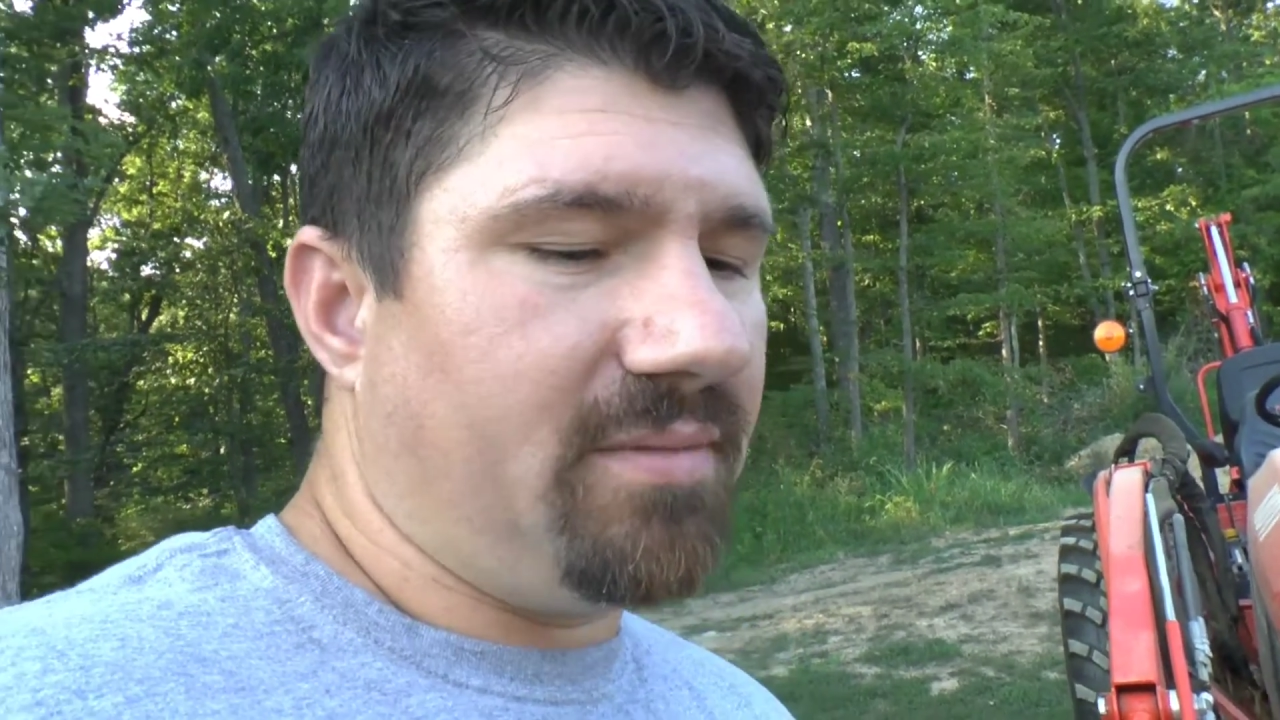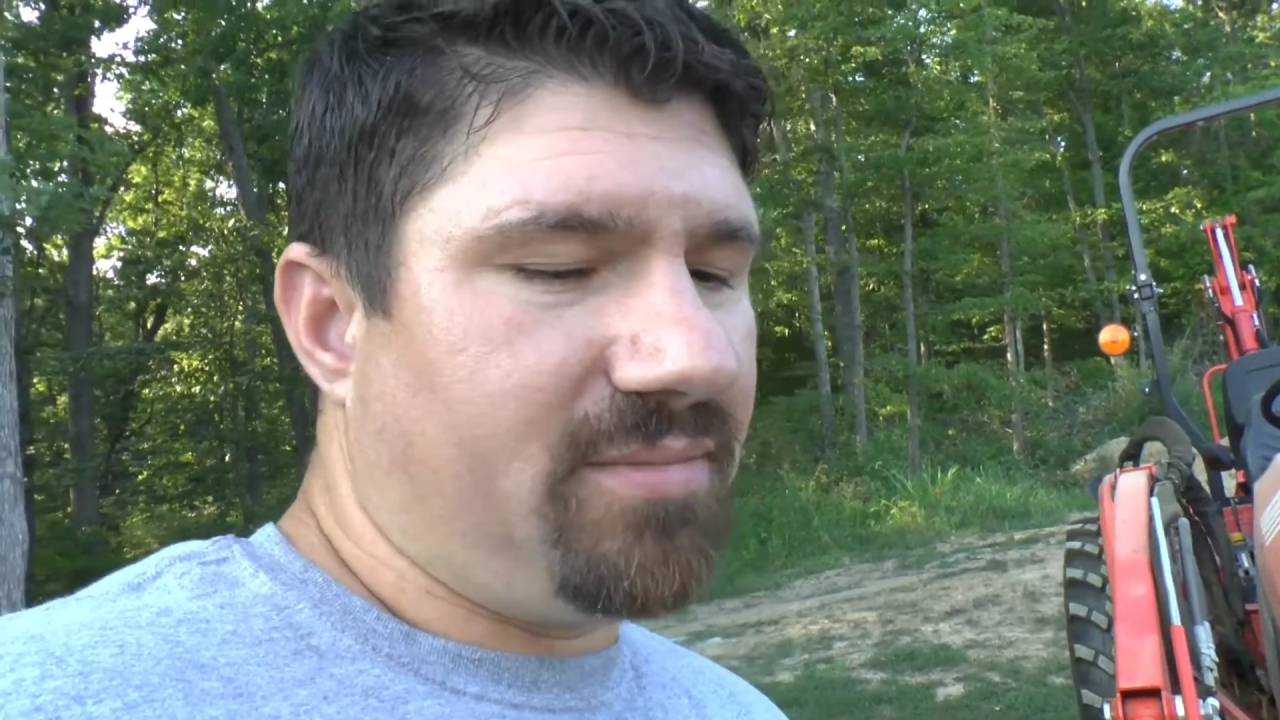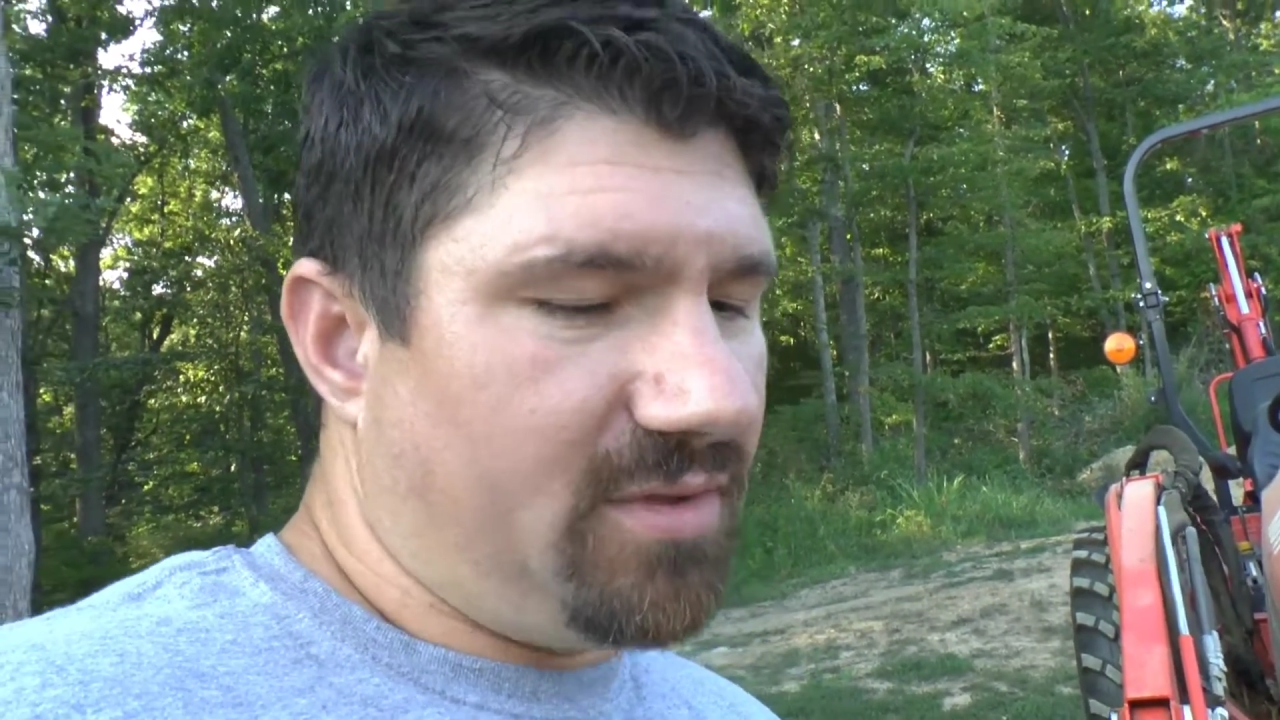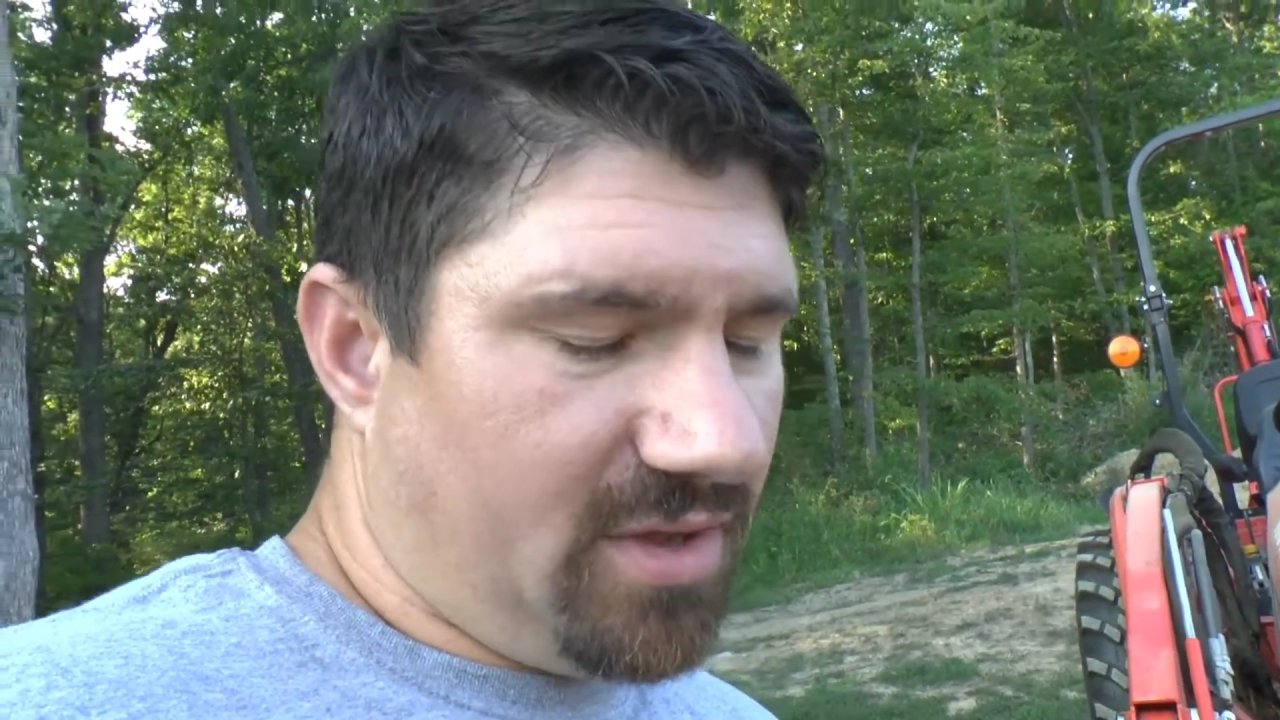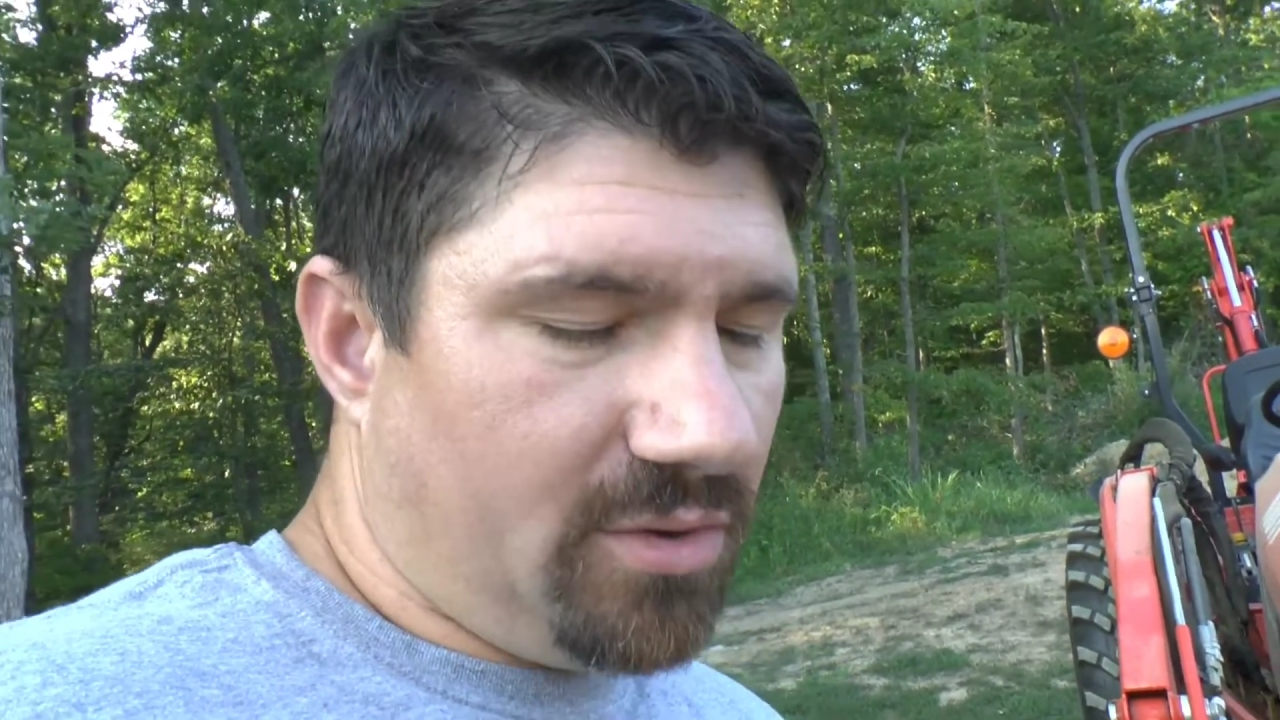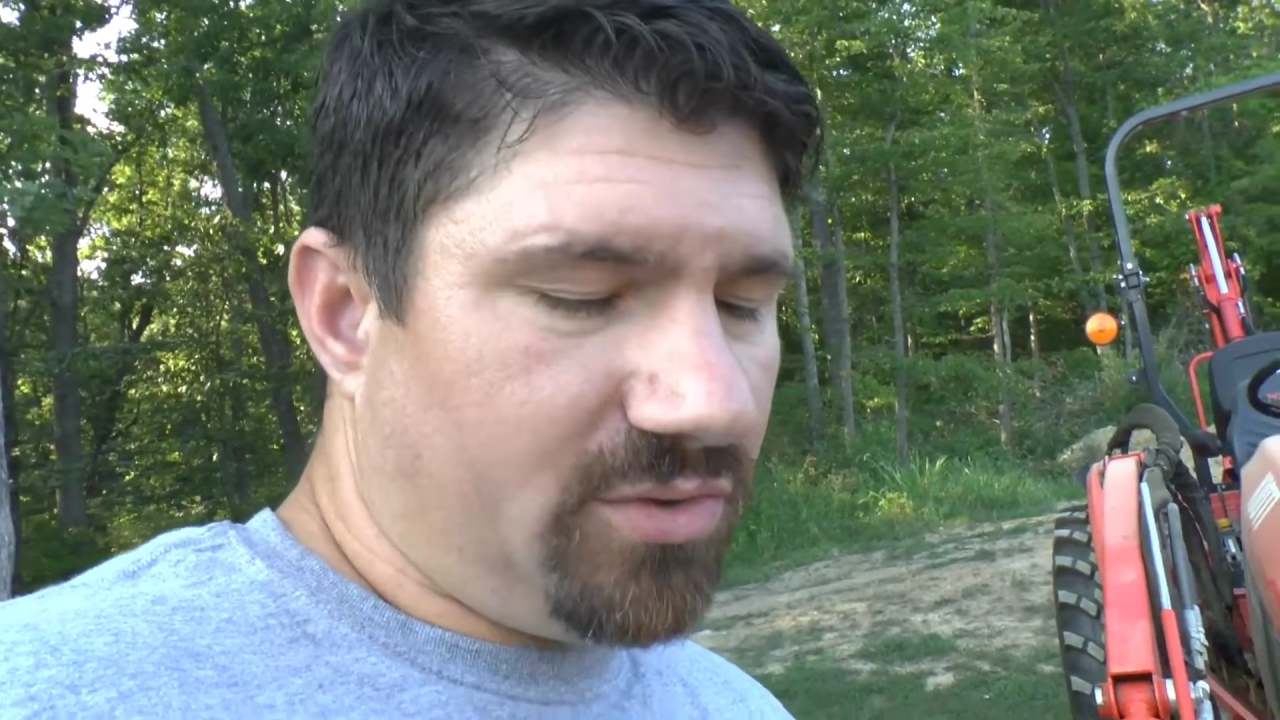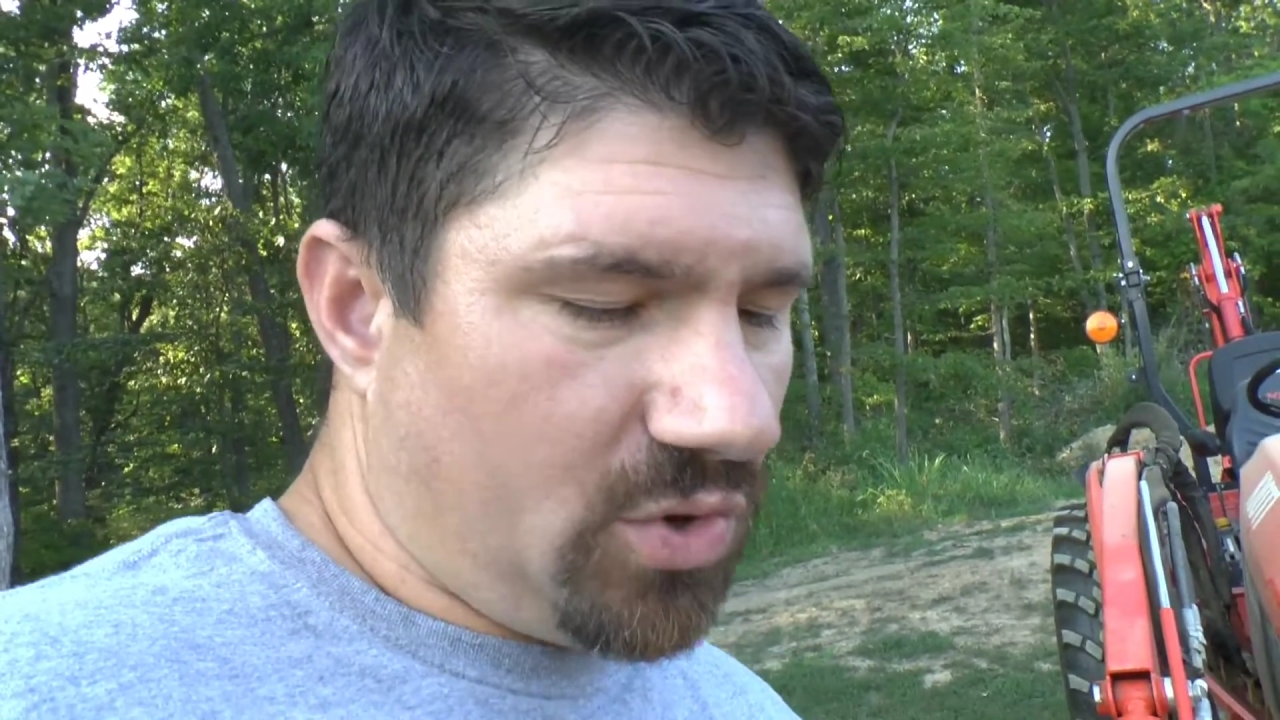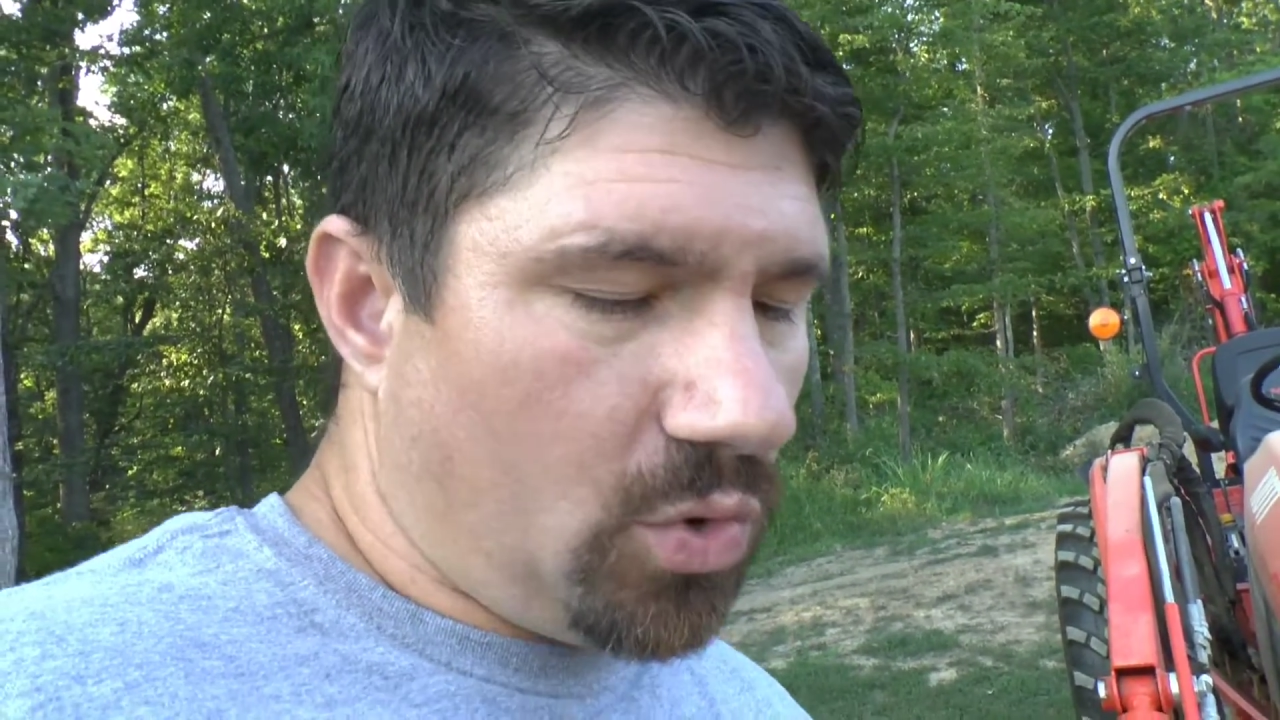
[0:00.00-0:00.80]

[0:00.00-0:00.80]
the